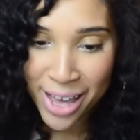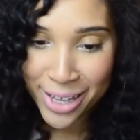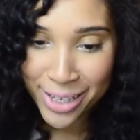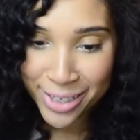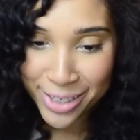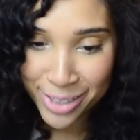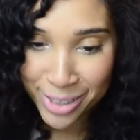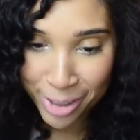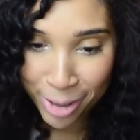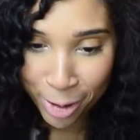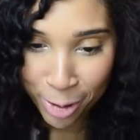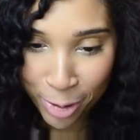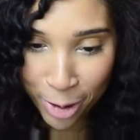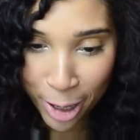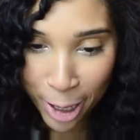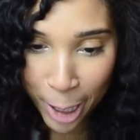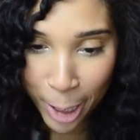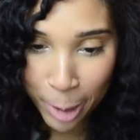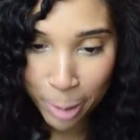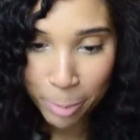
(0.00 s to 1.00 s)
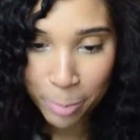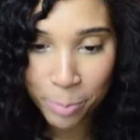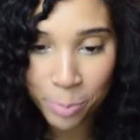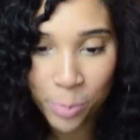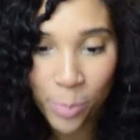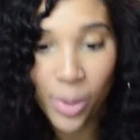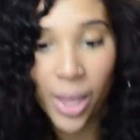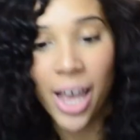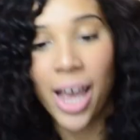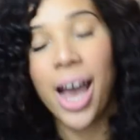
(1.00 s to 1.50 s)
So
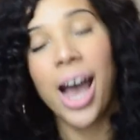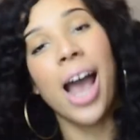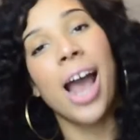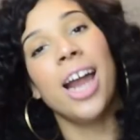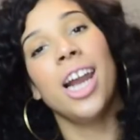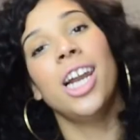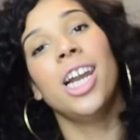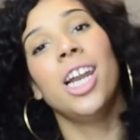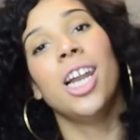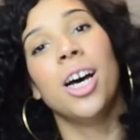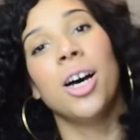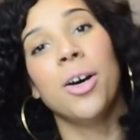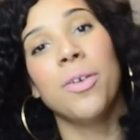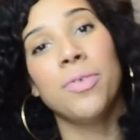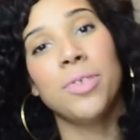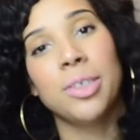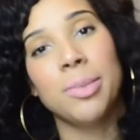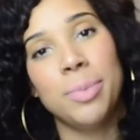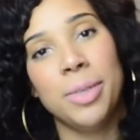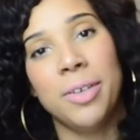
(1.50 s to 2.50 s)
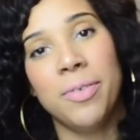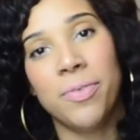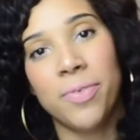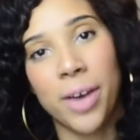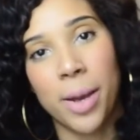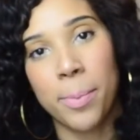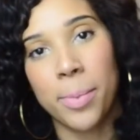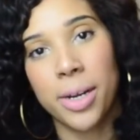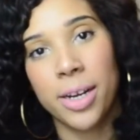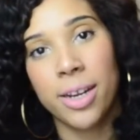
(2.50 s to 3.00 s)
I love to be
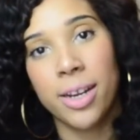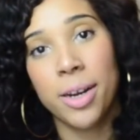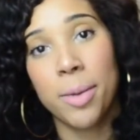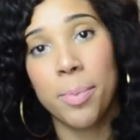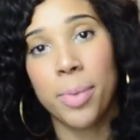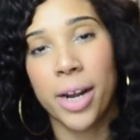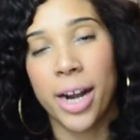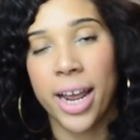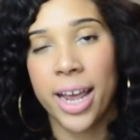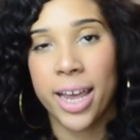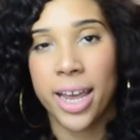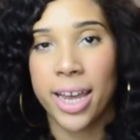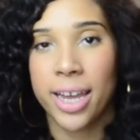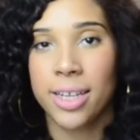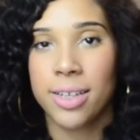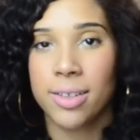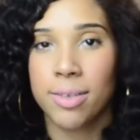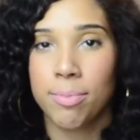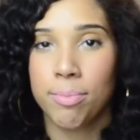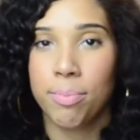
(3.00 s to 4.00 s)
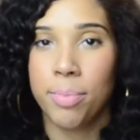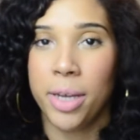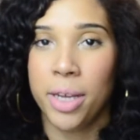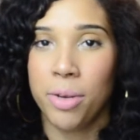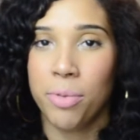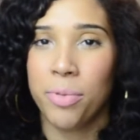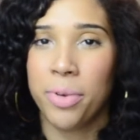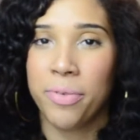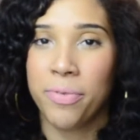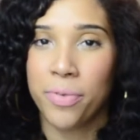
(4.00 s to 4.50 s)
feminine, but I hate
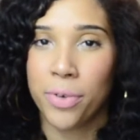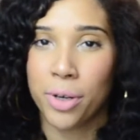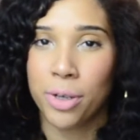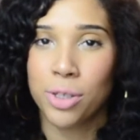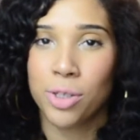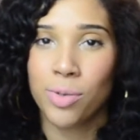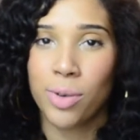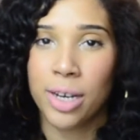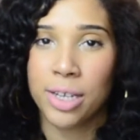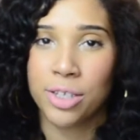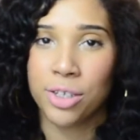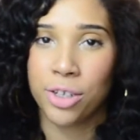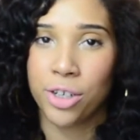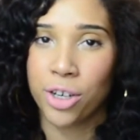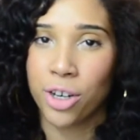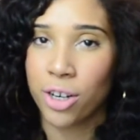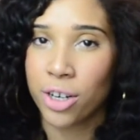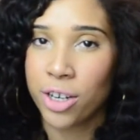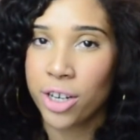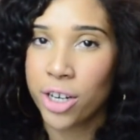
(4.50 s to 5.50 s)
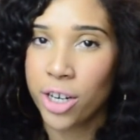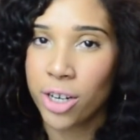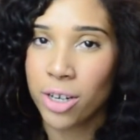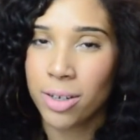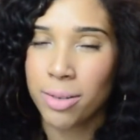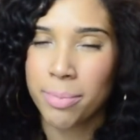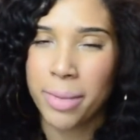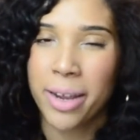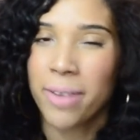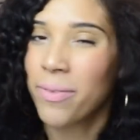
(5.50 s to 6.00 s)
being referred to as a girly
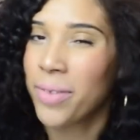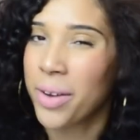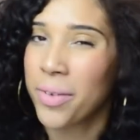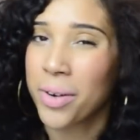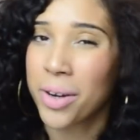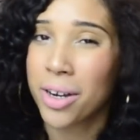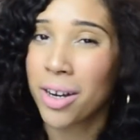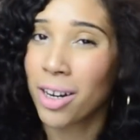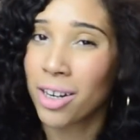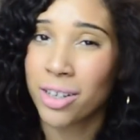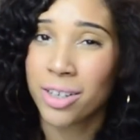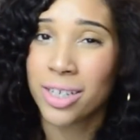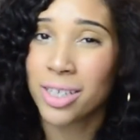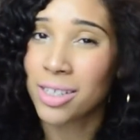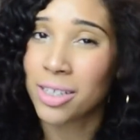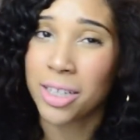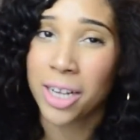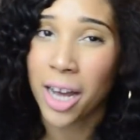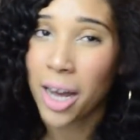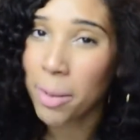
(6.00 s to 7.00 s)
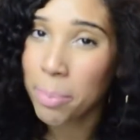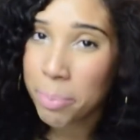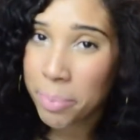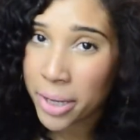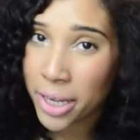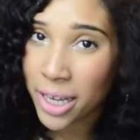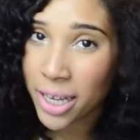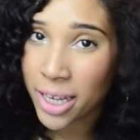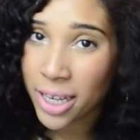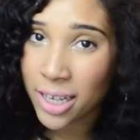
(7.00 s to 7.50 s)
girl. My favorite color is not
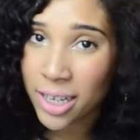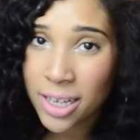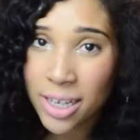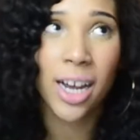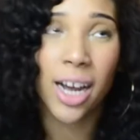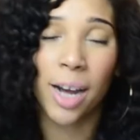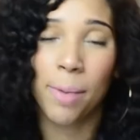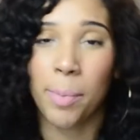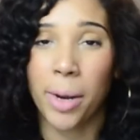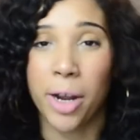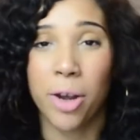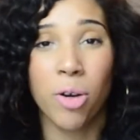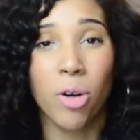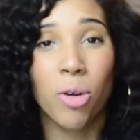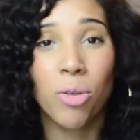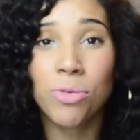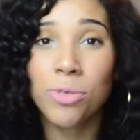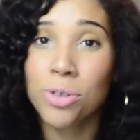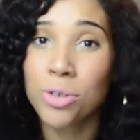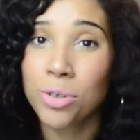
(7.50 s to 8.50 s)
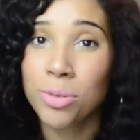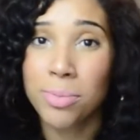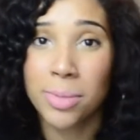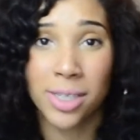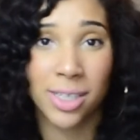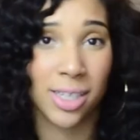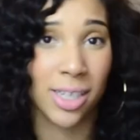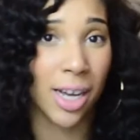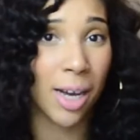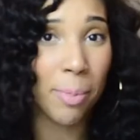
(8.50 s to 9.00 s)
pink. My whole room
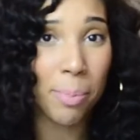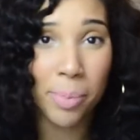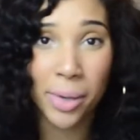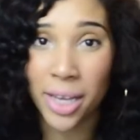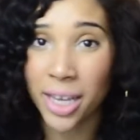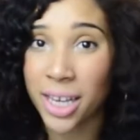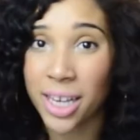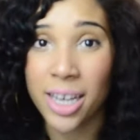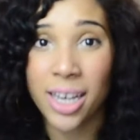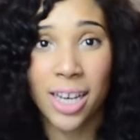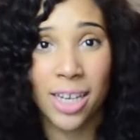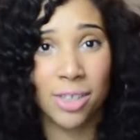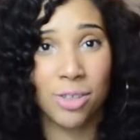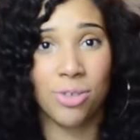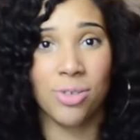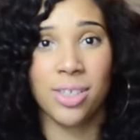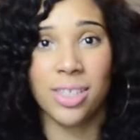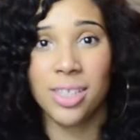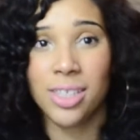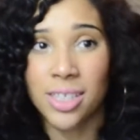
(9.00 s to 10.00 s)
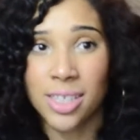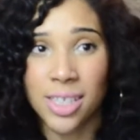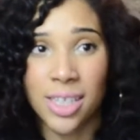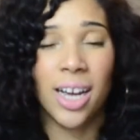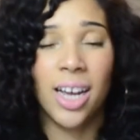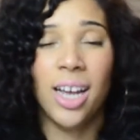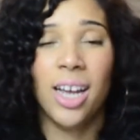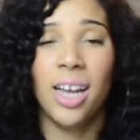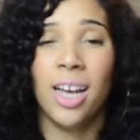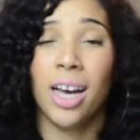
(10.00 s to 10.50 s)
is not pink, as you can
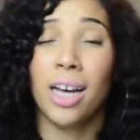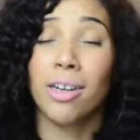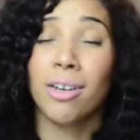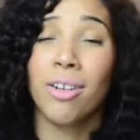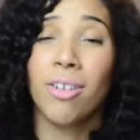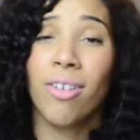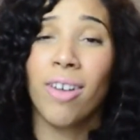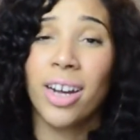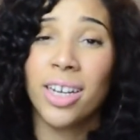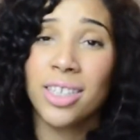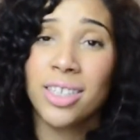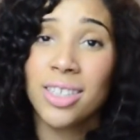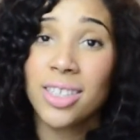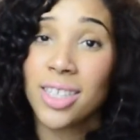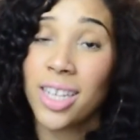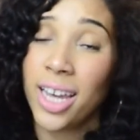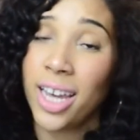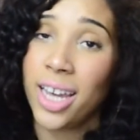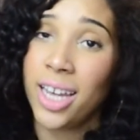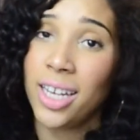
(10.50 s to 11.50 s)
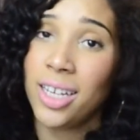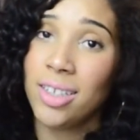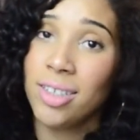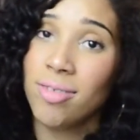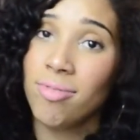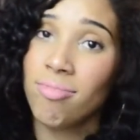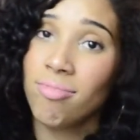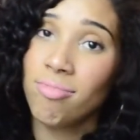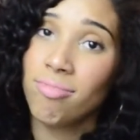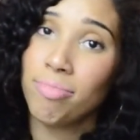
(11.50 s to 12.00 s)
see. I don't know, I just hate
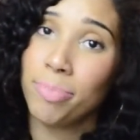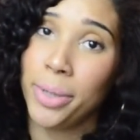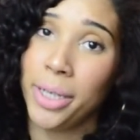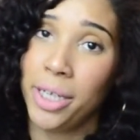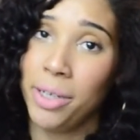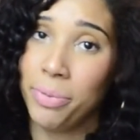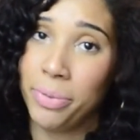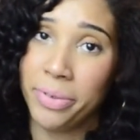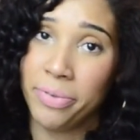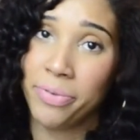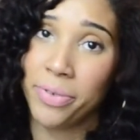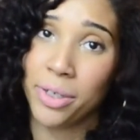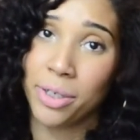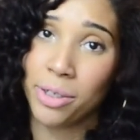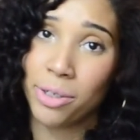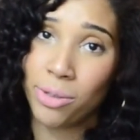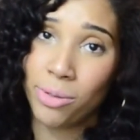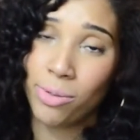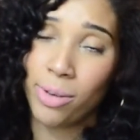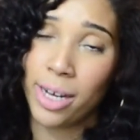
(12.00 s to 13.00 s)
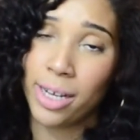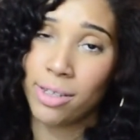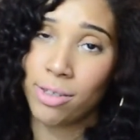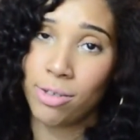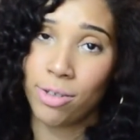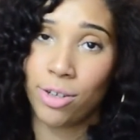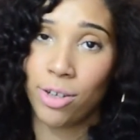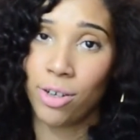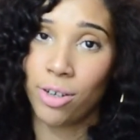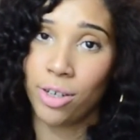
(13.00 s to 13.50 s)
being referred to as
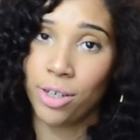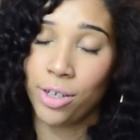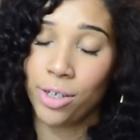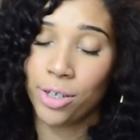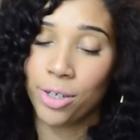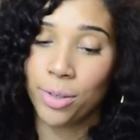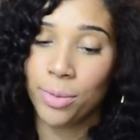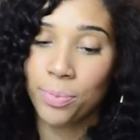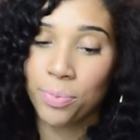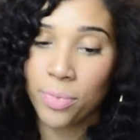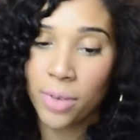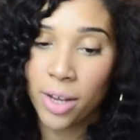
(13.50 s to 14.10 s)
a girly girl.